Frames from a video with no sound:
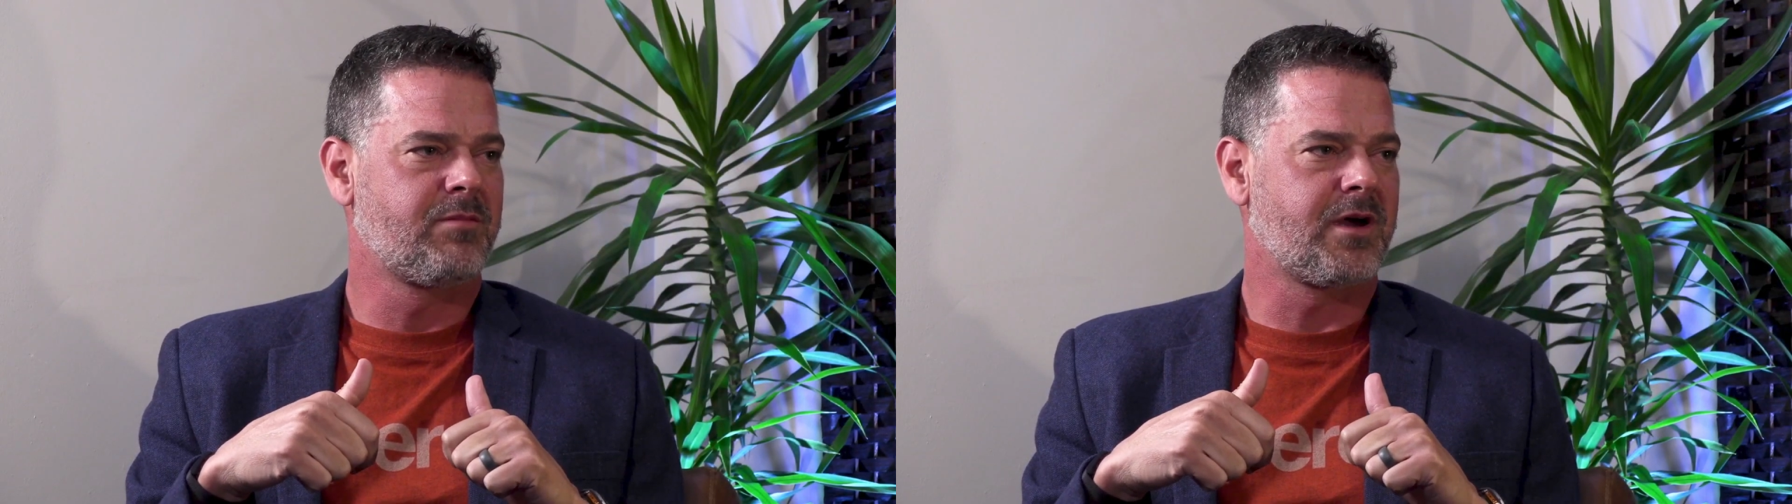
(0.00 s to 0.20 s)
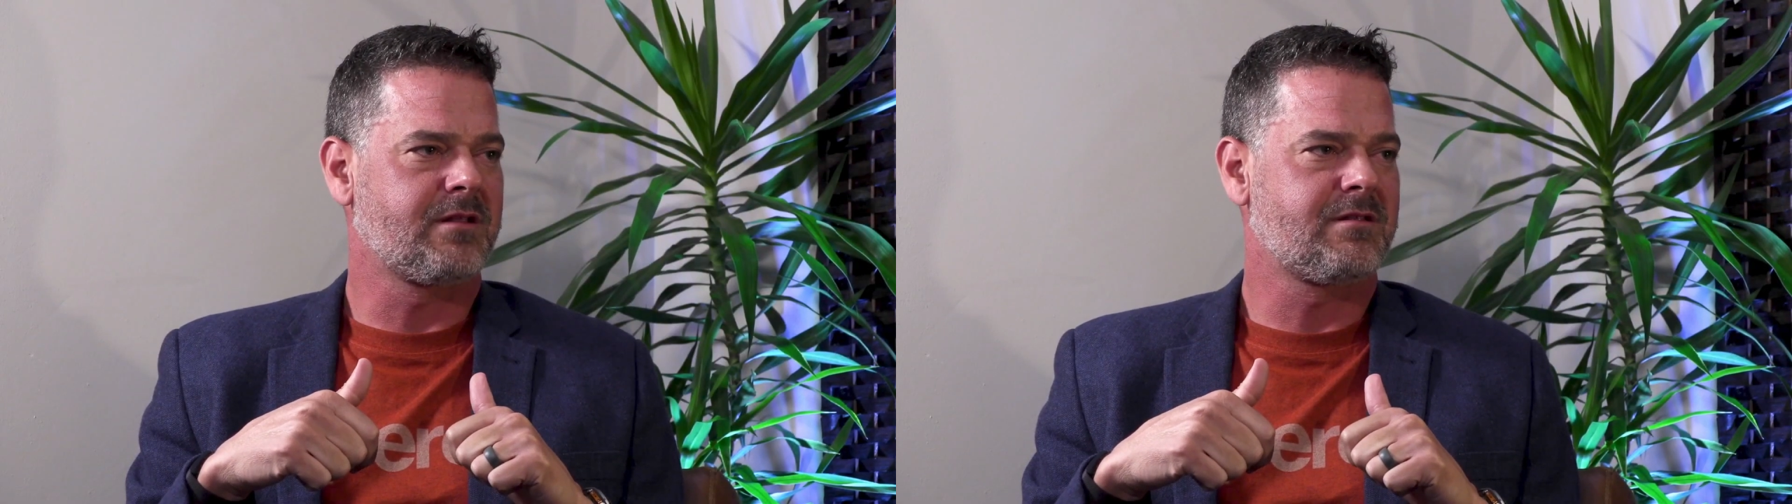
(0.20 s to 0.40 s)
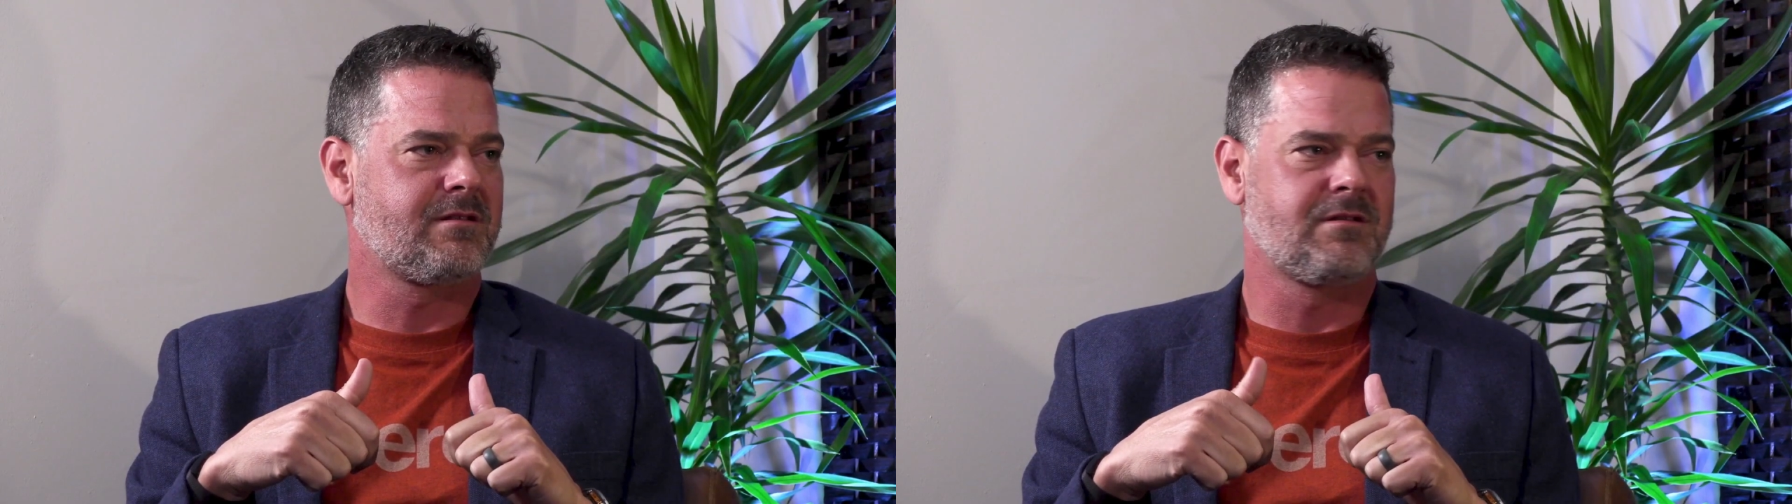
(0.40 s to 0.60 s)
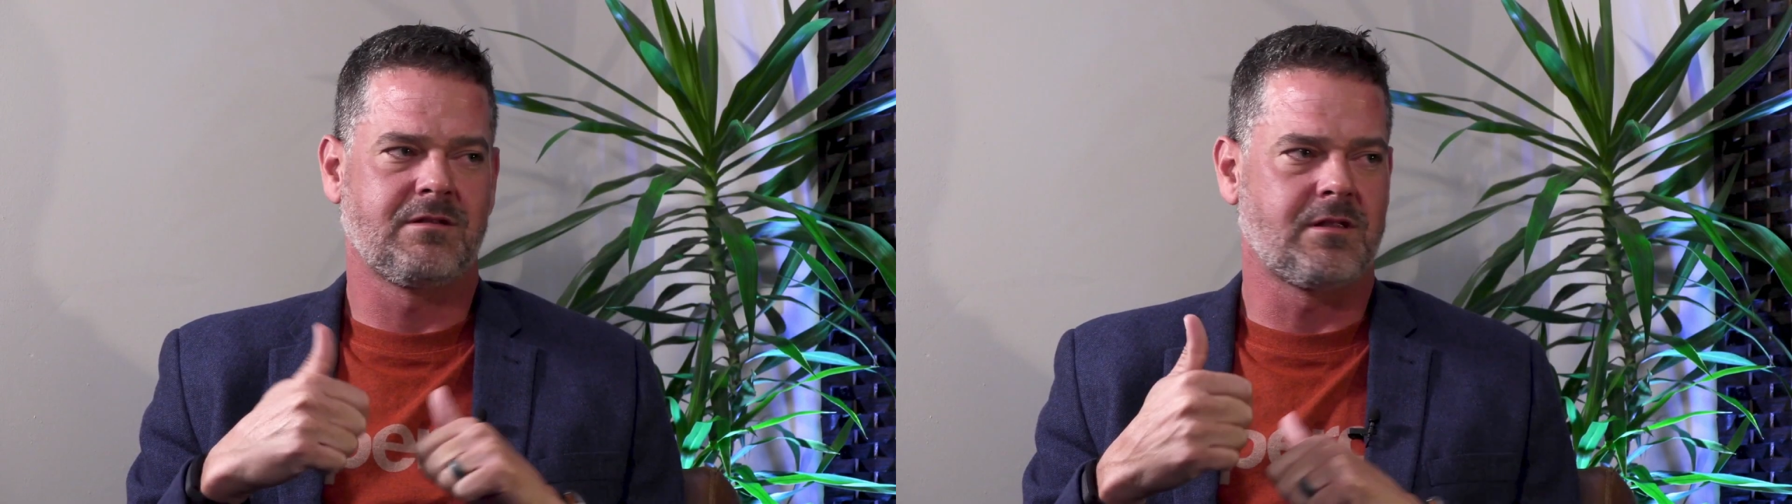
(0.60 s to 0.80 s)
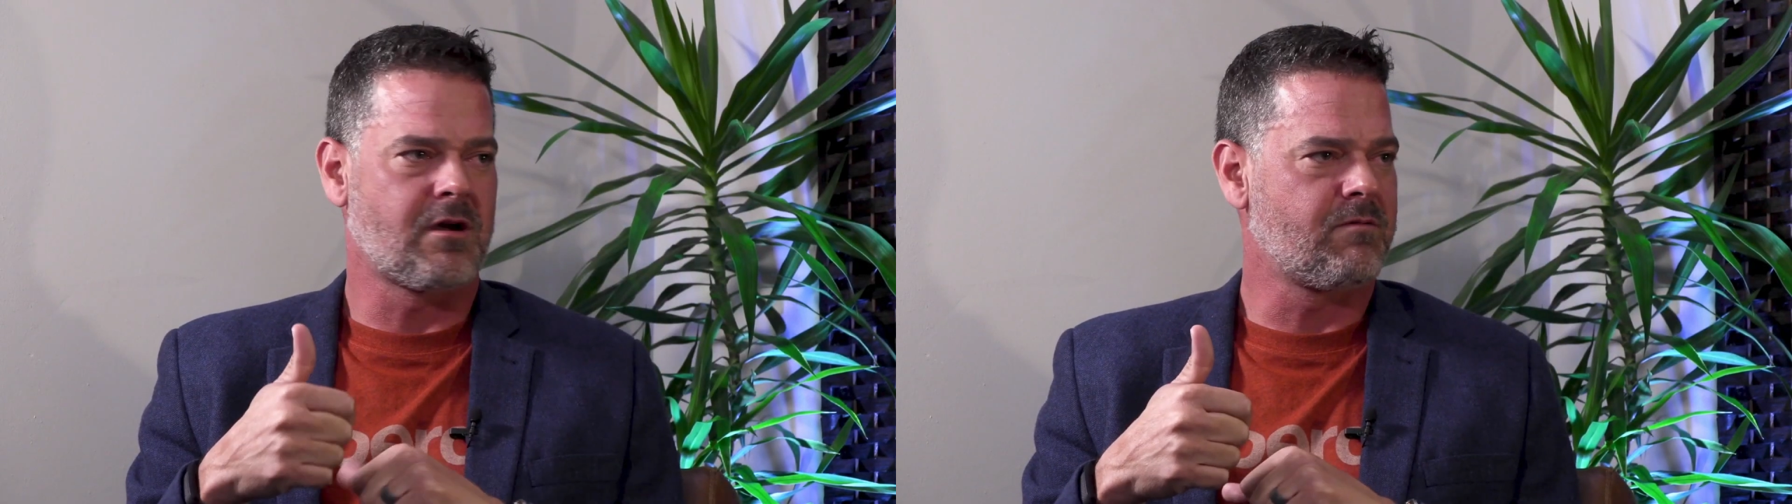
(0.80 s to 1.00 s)
but
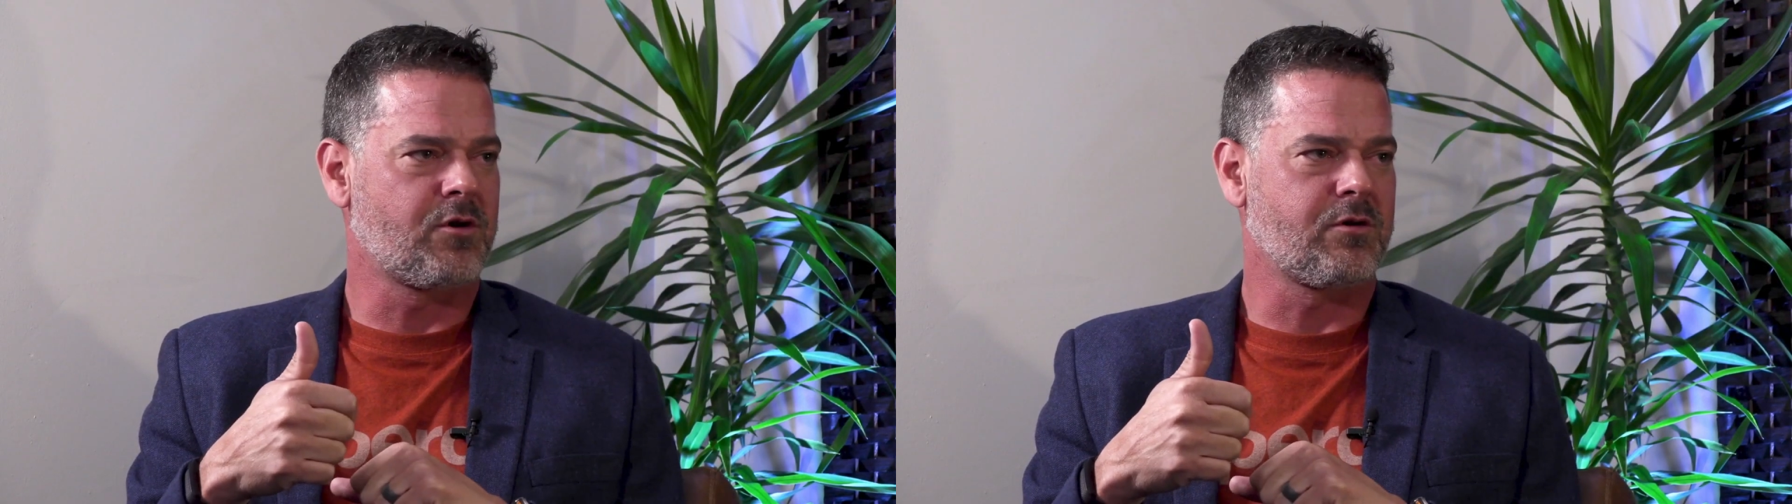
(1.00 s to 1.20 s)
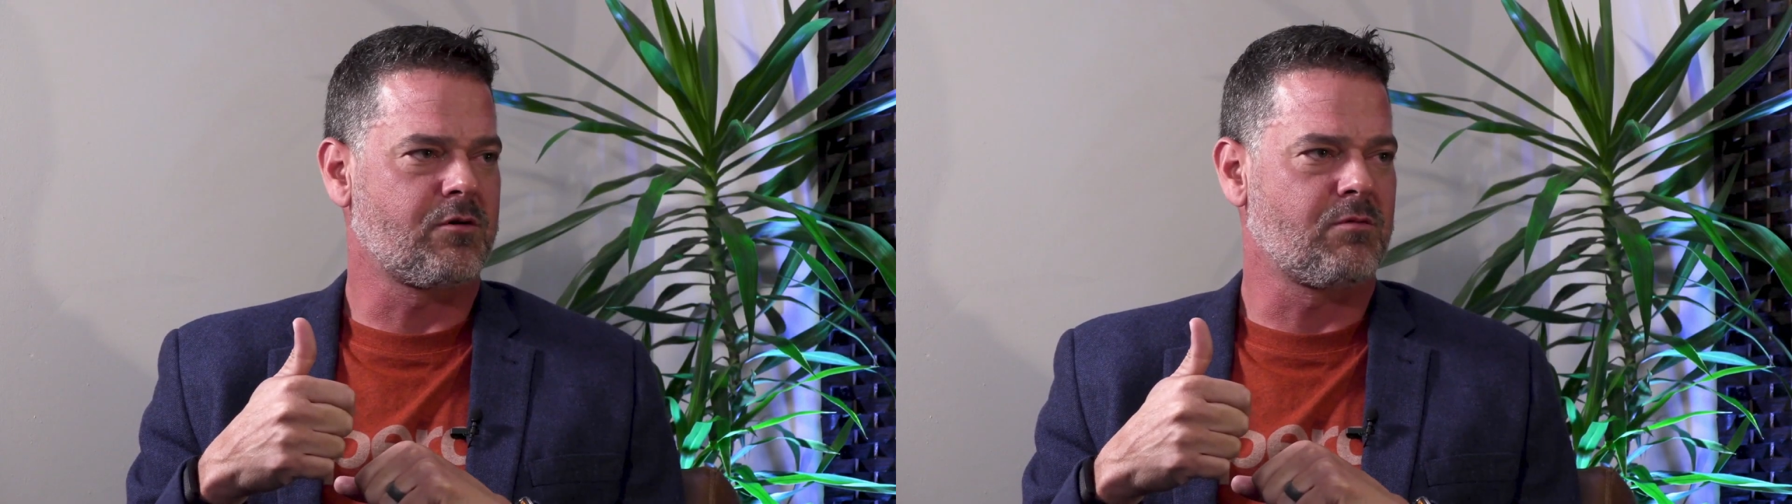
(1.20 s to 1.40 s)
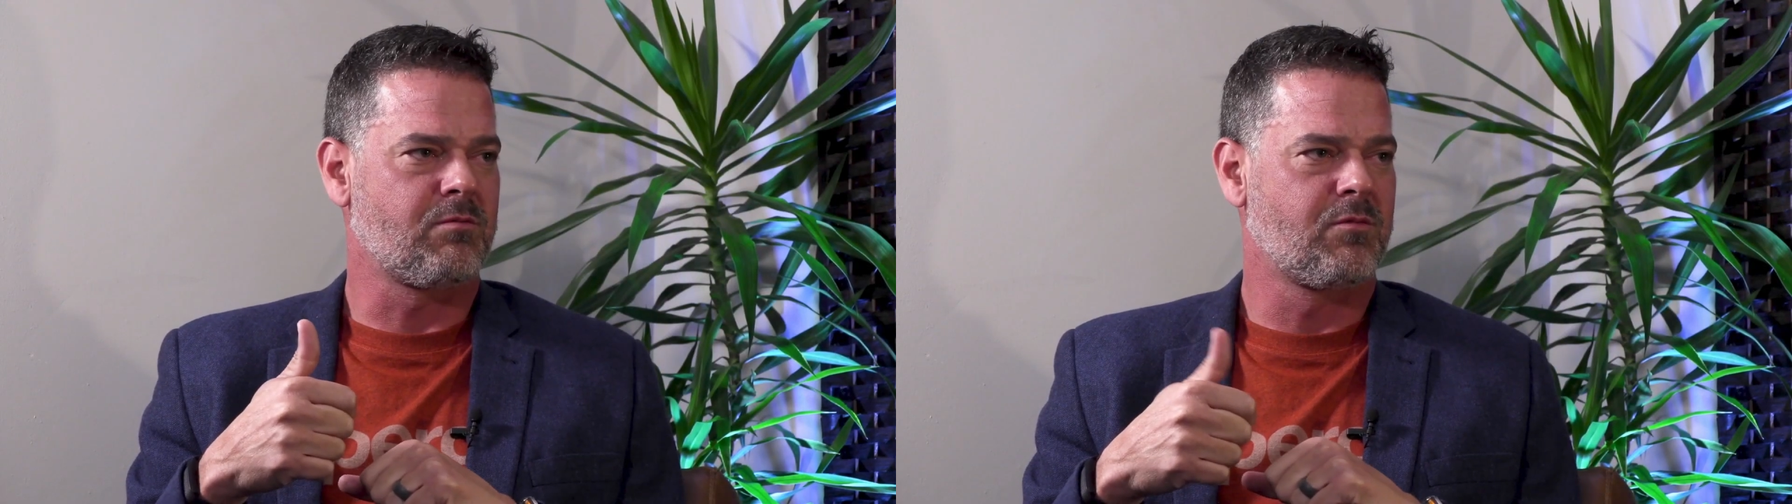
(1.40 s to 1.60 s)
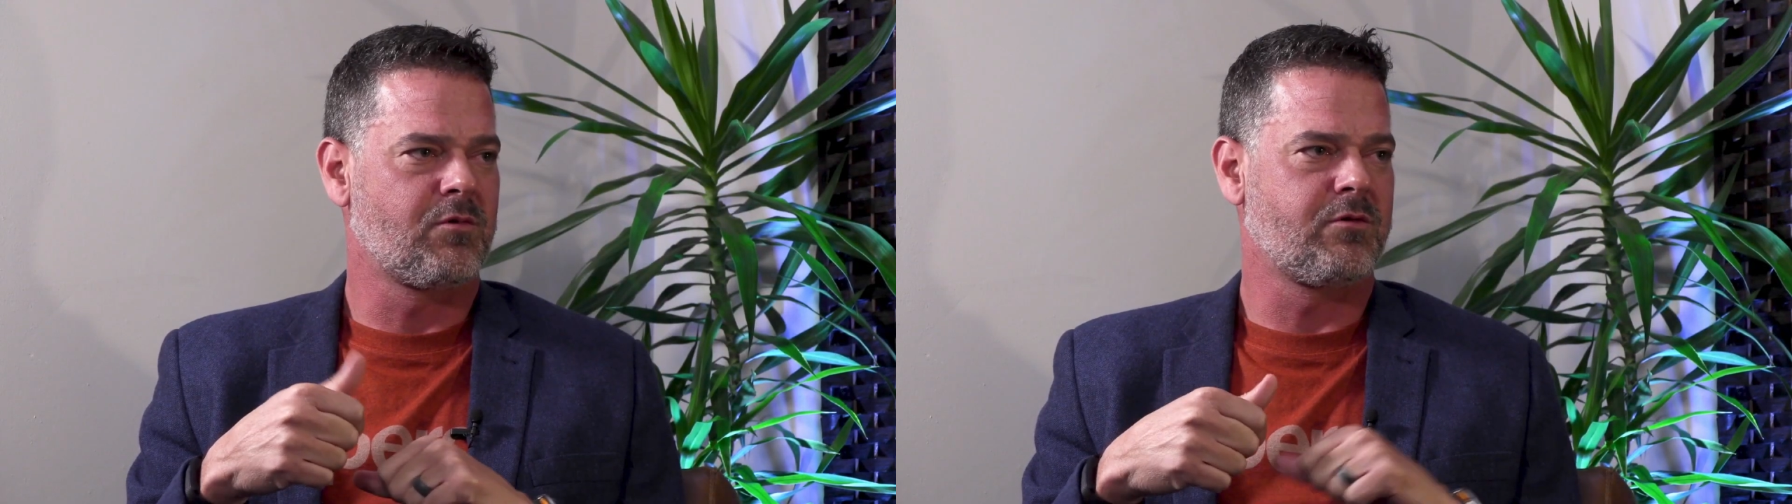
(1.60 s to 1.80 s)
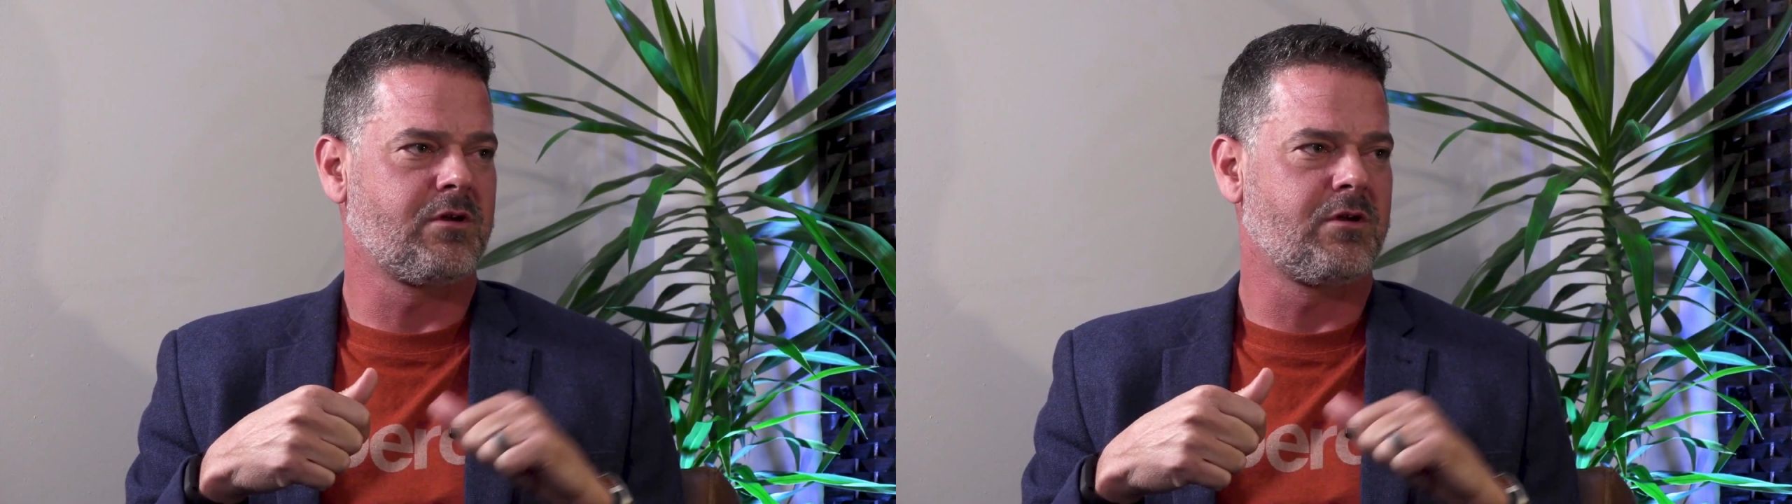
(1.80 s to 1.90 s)
no Vodacom.